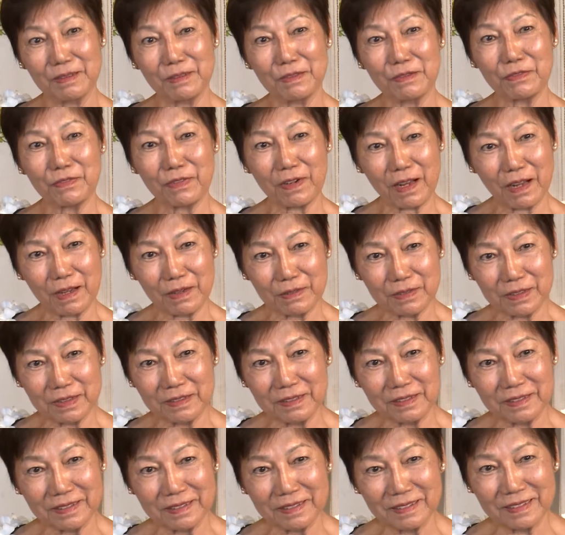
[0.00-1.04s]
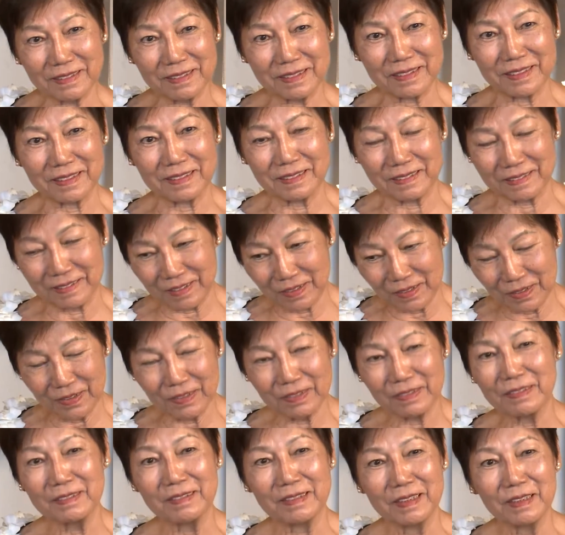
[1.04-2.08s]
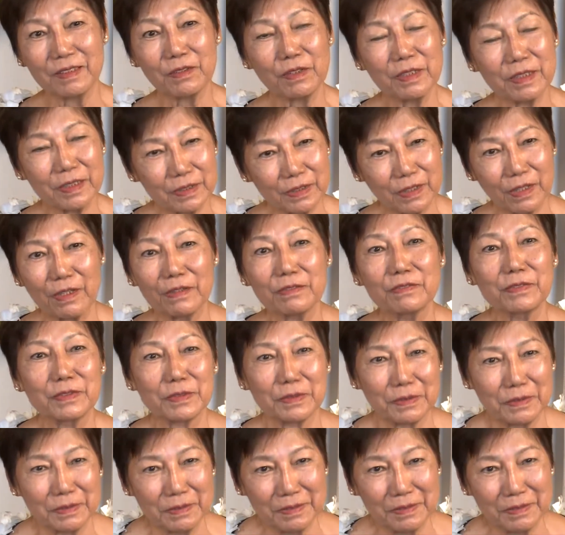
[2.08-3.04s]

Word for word: flowers and, you know, very thoughtful.